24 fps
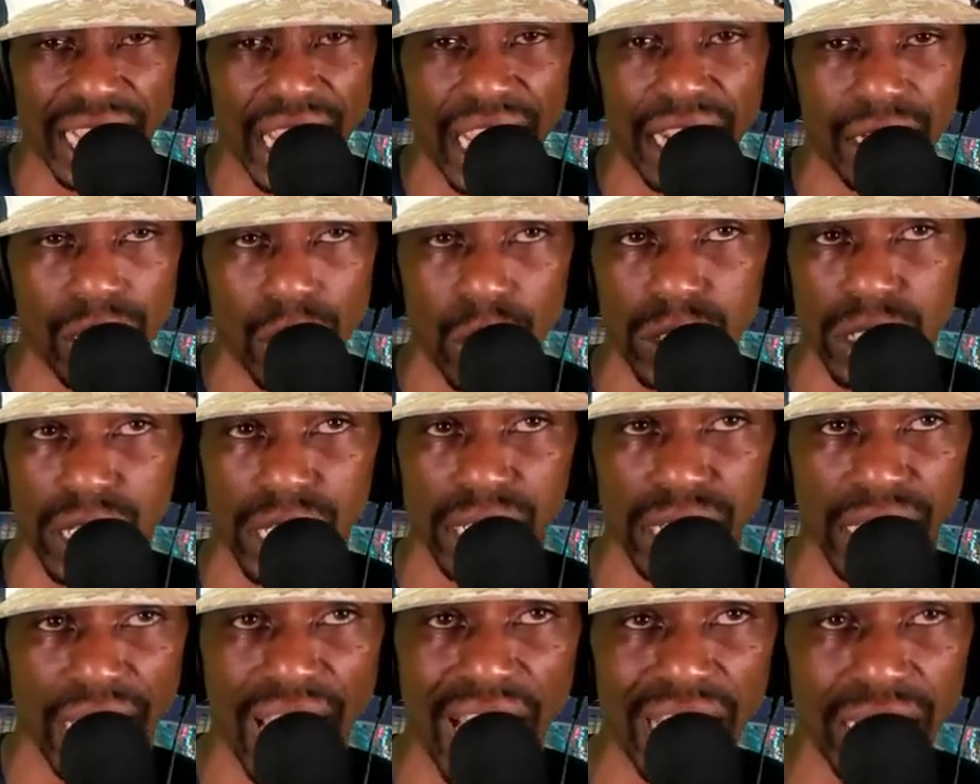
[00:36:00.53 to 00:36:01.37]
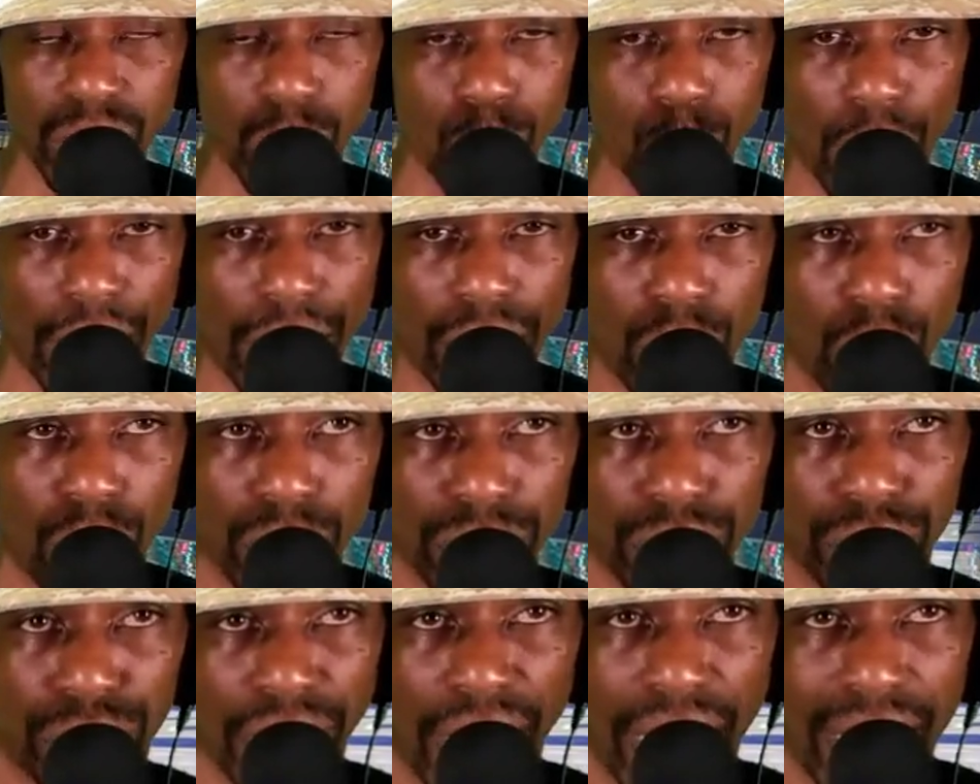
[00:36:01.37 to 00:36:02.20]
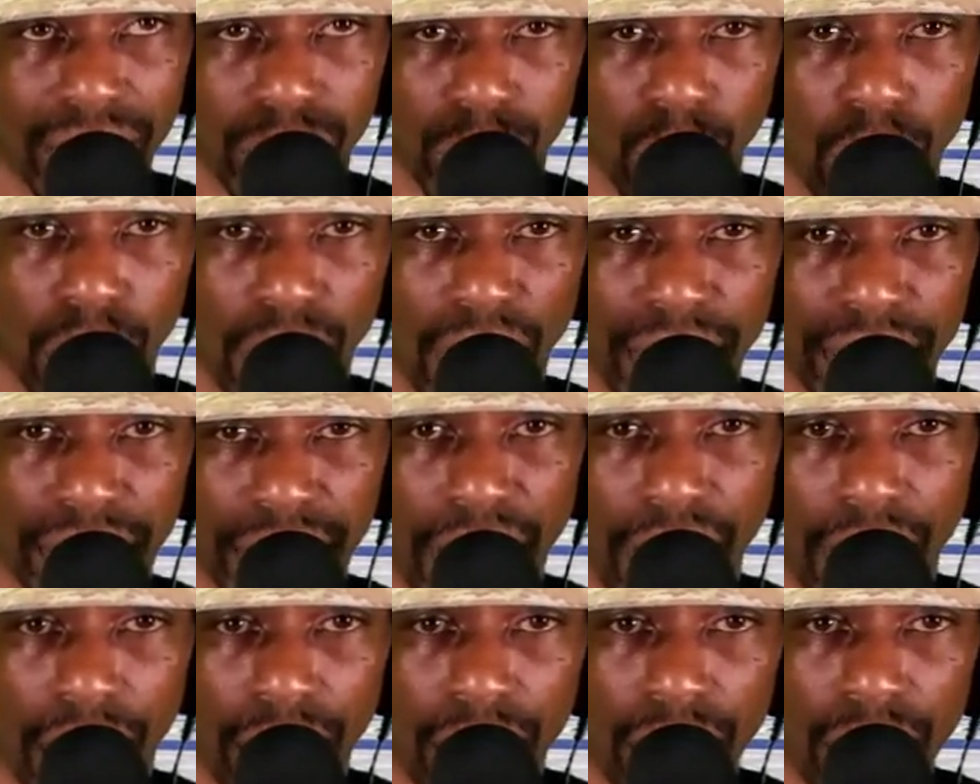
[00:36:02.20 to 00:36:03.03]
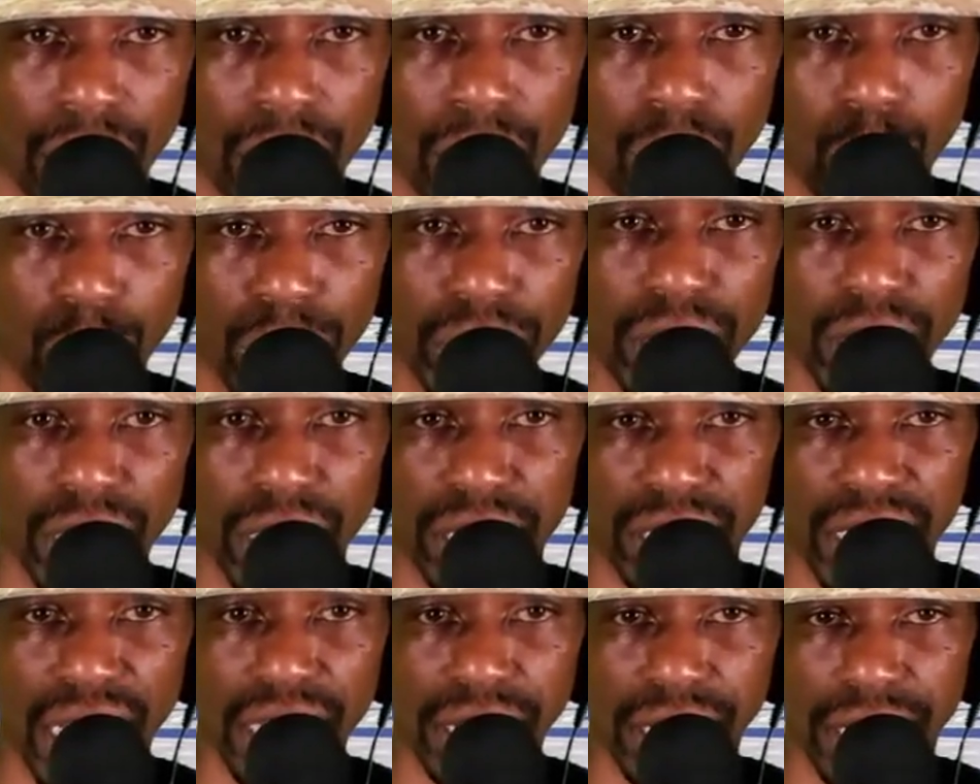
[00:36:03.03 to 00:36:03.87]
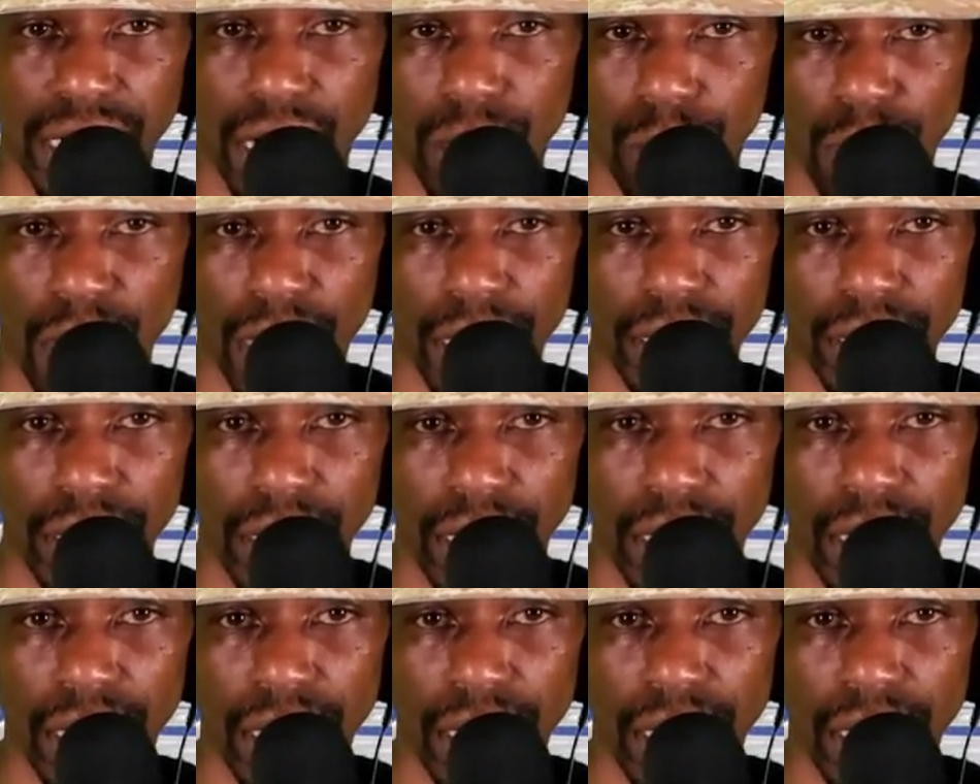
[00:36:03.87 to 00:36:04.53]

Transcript: 80 yards because he hasn't ran on the Giants all like that. We can attest to that, right?